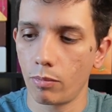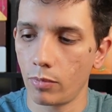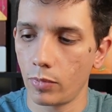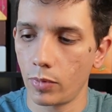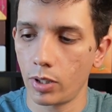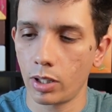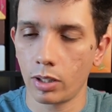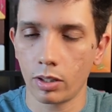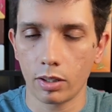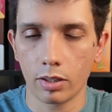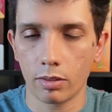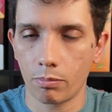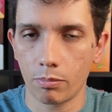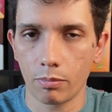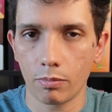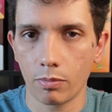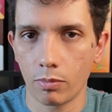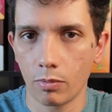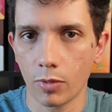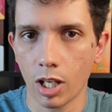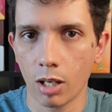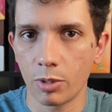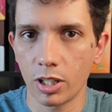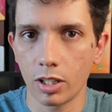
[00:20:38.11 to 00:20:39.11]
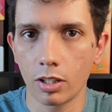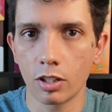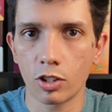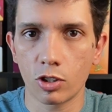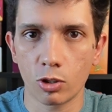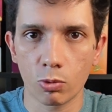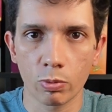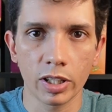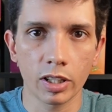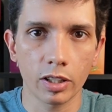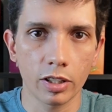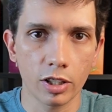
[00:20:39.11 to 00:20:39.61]
I mean,
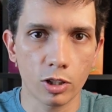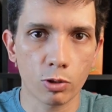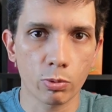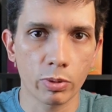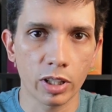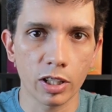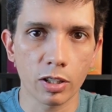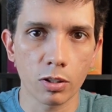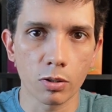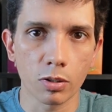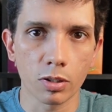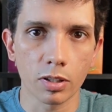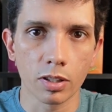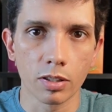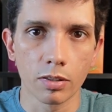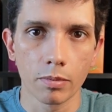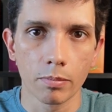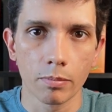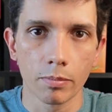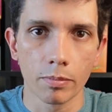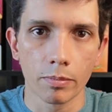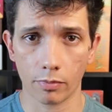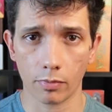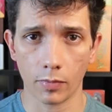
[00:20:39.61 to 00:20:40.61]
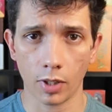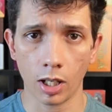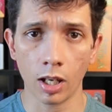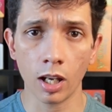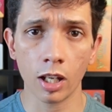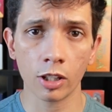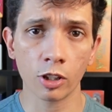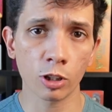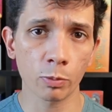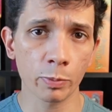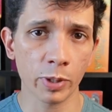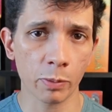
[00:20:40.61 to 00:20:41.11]
it's really good.
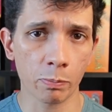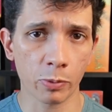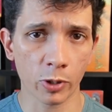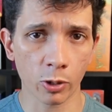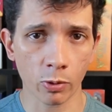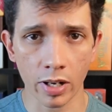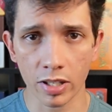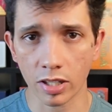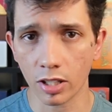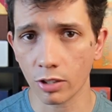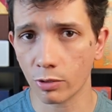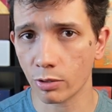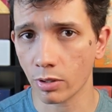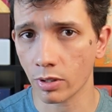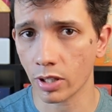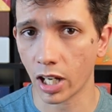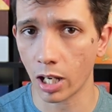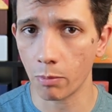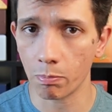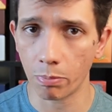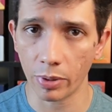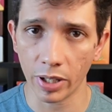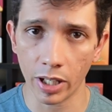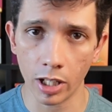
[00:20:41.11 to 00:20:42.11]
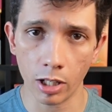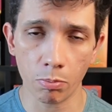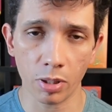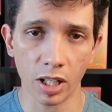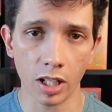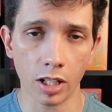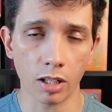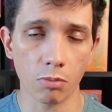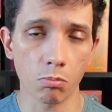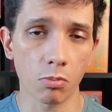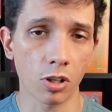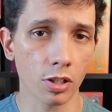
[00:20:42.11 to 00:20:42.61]
And you'll be progressing through the campaign,
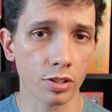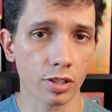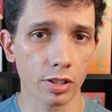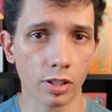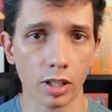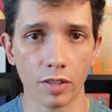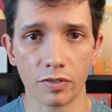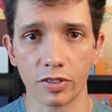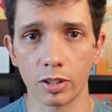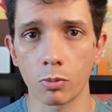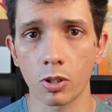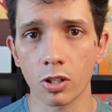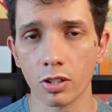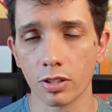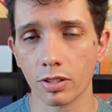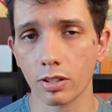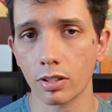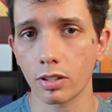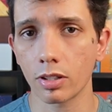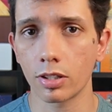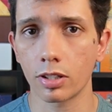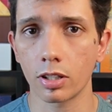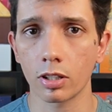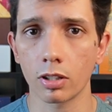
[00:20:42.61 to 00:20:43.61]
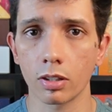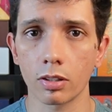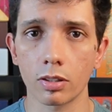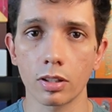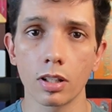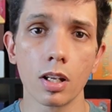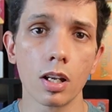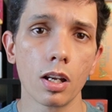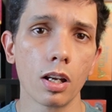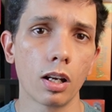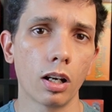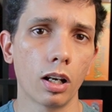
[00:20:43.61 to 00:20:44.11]
beating monster after monster until
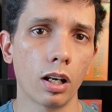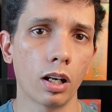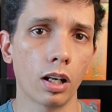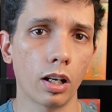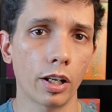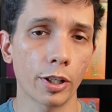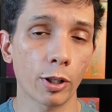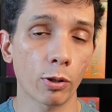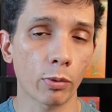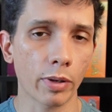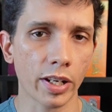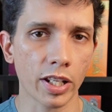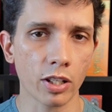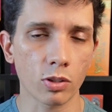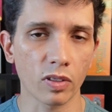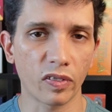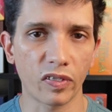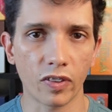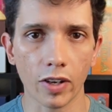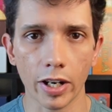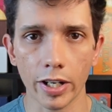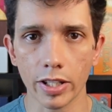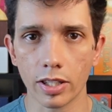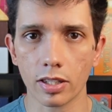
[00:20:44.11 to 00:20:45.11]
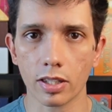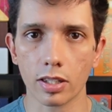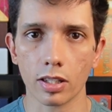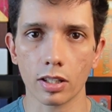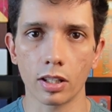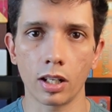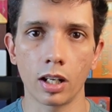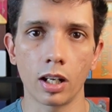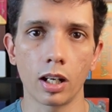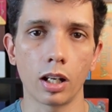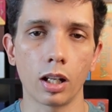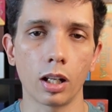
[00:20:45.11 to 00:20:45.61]
you're ready to fight
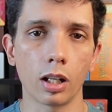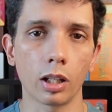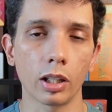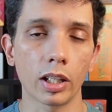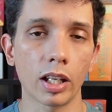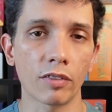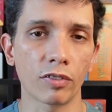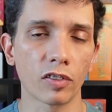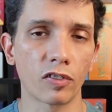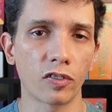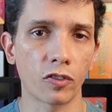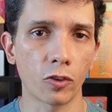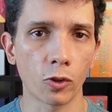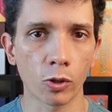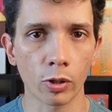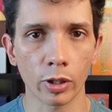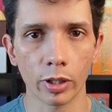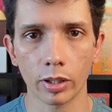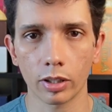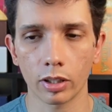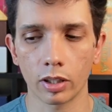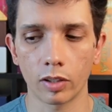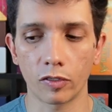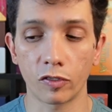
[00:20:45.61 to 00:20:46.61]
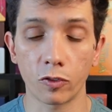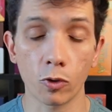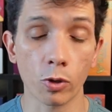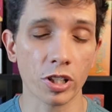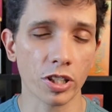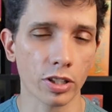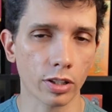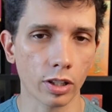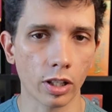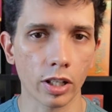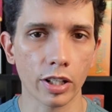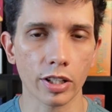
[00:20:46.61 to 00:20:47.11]
level 4, a
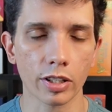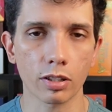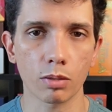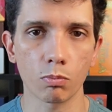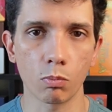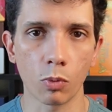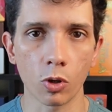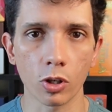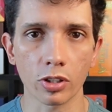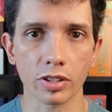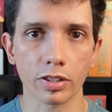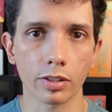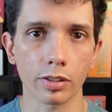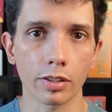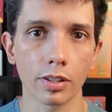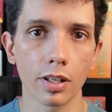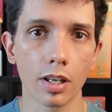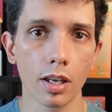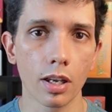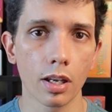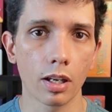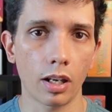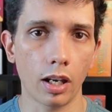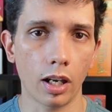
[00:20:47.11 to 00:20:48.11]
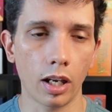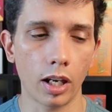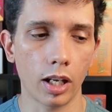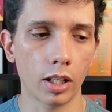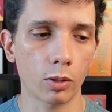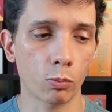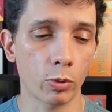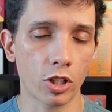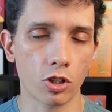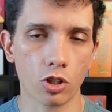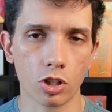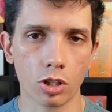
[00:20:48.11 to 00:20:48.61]
4-star monster,
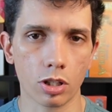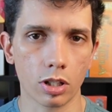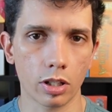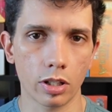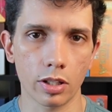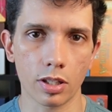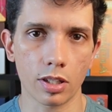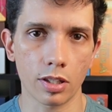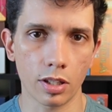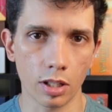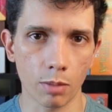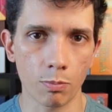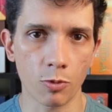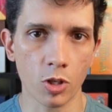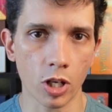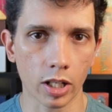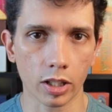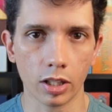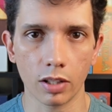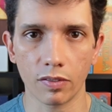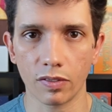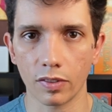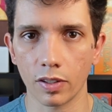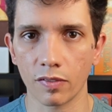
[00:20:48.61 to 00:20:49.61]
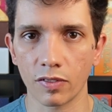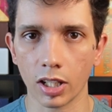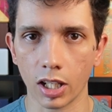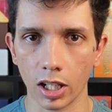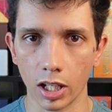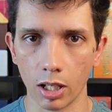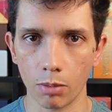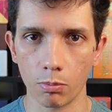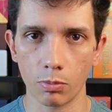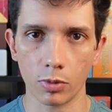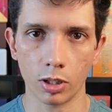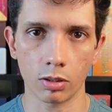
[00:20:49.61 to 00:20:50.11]
and which is the objective of the
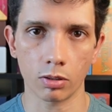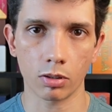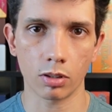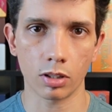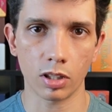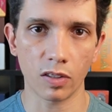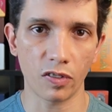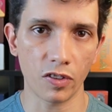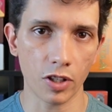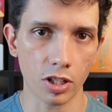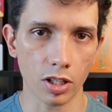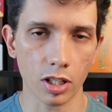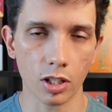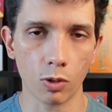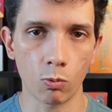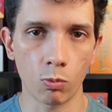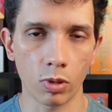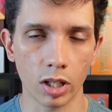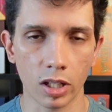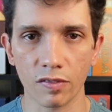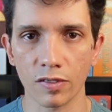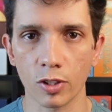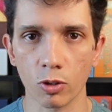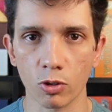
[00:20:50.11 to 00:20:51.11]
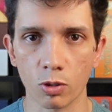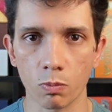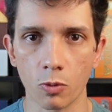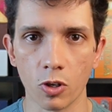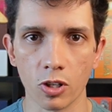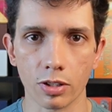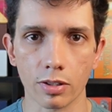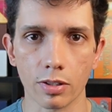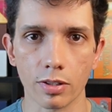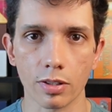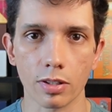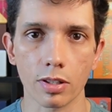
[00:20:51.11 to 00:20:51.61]
game, defeating one of those
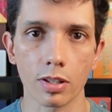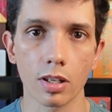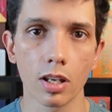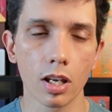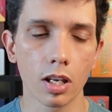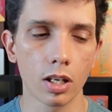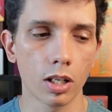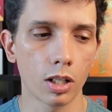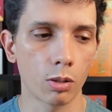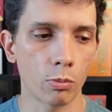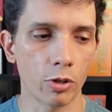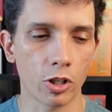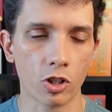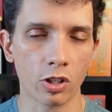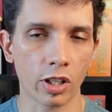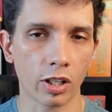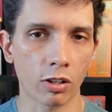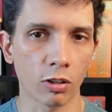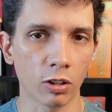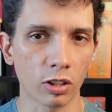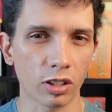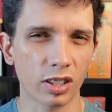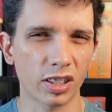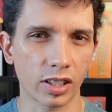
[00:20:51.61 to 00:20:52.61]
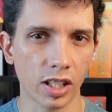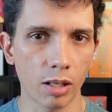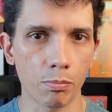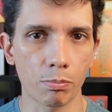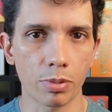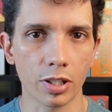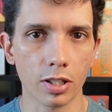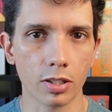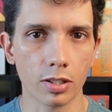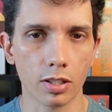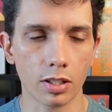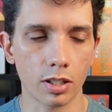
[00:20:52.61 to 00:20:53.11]
monsters, which they call
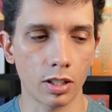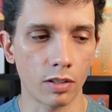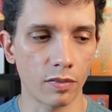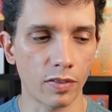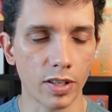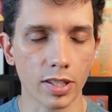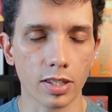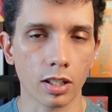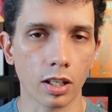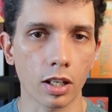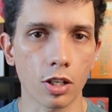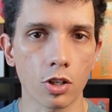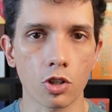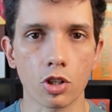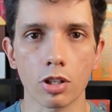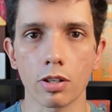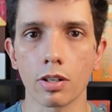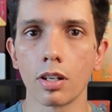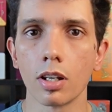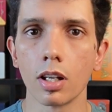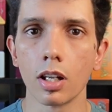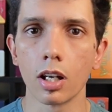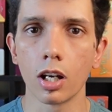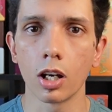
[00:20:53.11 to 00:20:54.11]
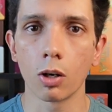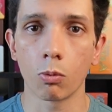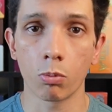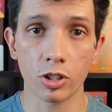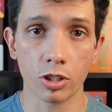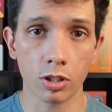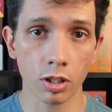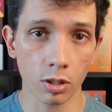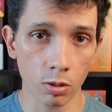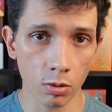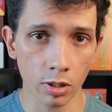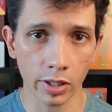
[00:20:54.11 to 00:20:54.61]
Tempered Investigation.
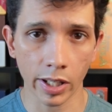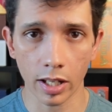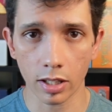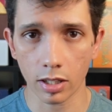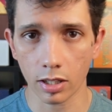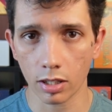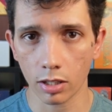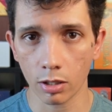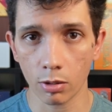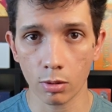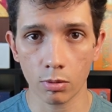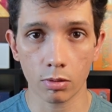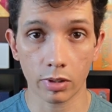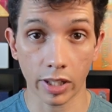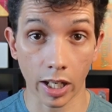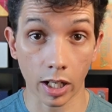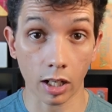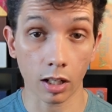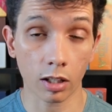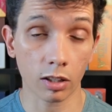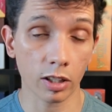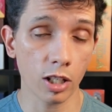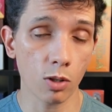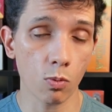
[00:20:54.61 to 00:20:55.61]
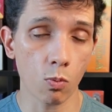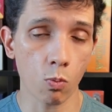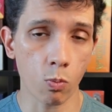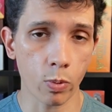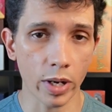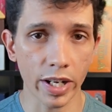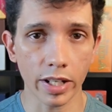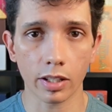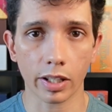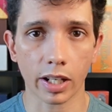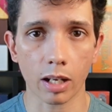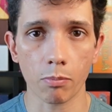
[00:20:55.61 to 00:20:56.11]
Once you do that, you technically
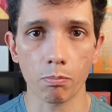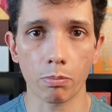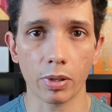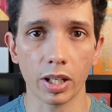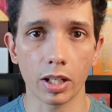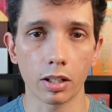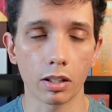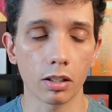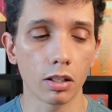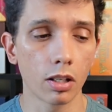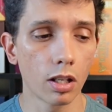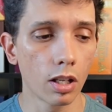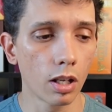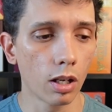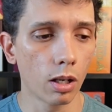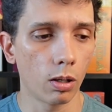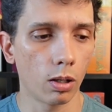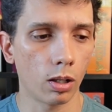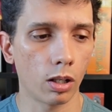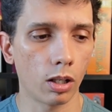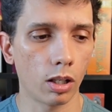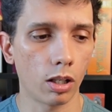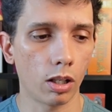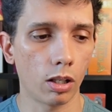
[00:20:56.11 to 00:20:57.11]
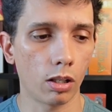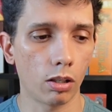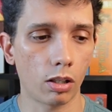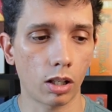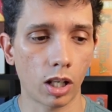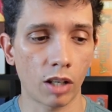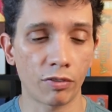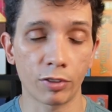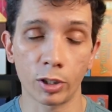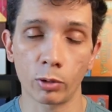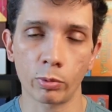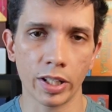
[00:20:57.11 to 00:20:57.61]
win the campaign.
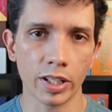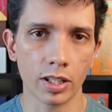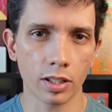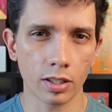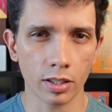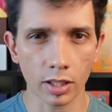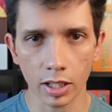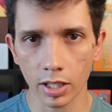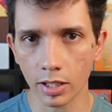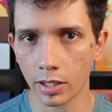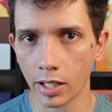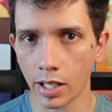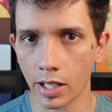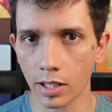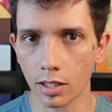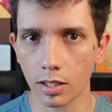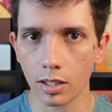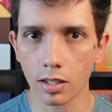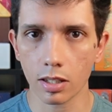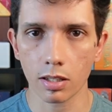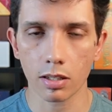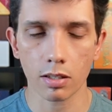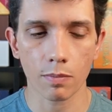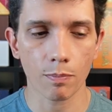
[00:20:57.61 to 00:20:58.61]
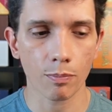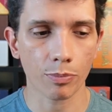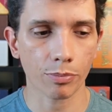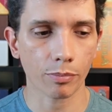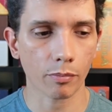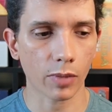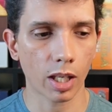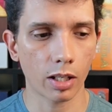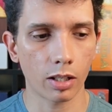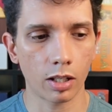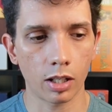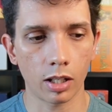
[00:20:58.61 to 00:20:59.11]
I've already done that.
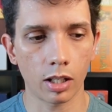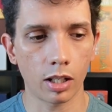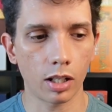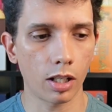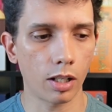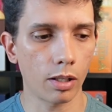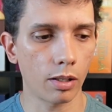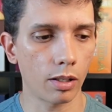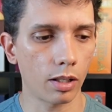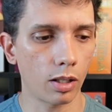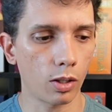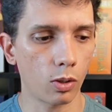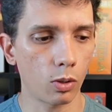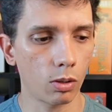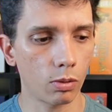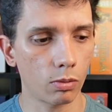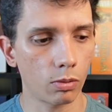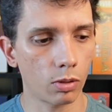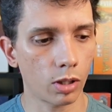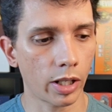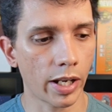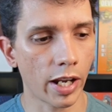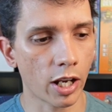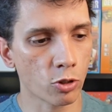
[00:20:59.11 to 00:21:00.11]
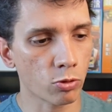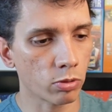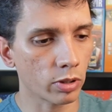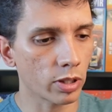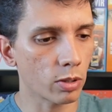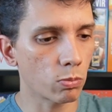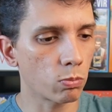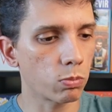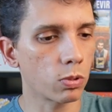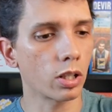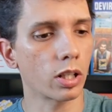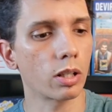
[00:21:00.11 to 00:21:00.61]
I
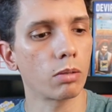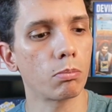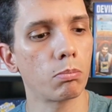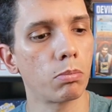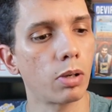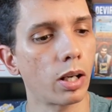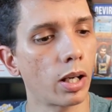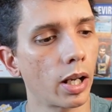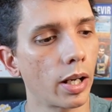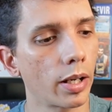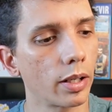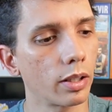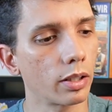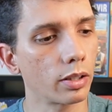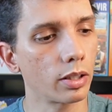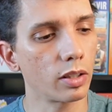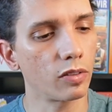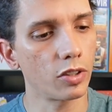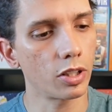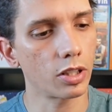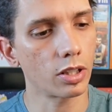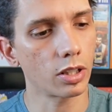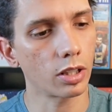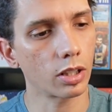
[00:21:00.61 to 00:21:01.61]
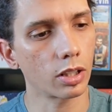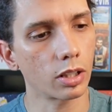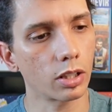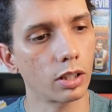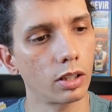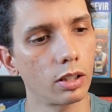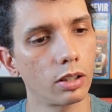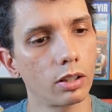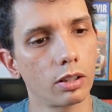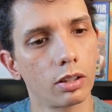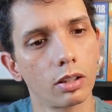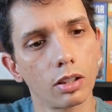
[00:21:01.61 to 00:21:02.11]
actually won by defeating
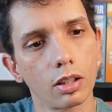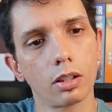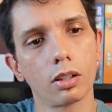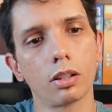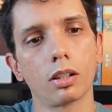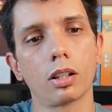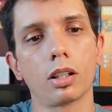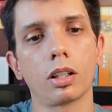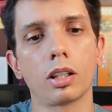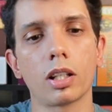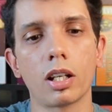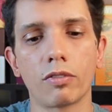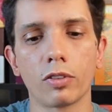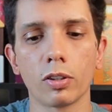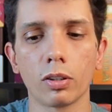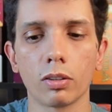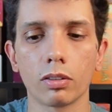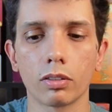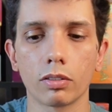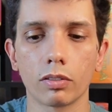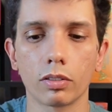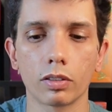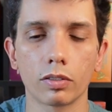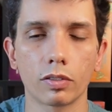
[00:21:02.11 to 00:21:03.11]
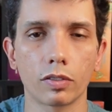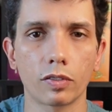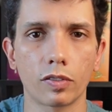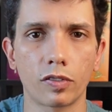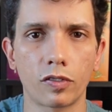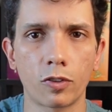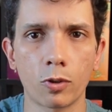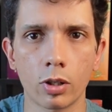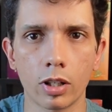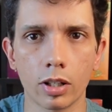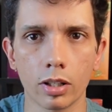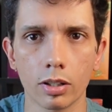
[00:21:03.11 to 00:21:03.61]
a level
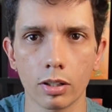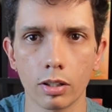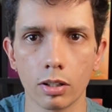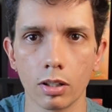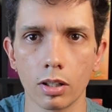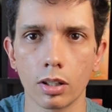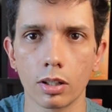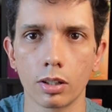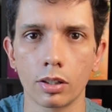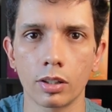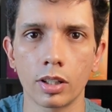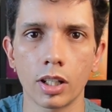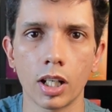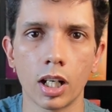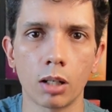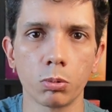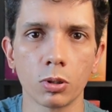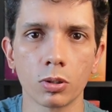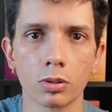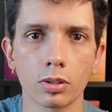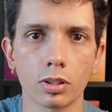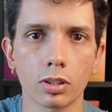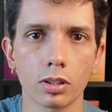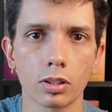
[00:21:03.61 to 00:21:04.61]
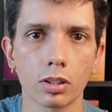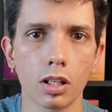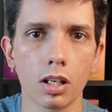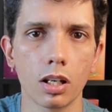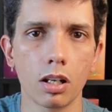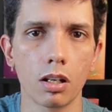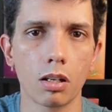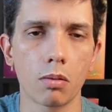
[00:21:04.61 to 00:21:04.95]
4 Diablos.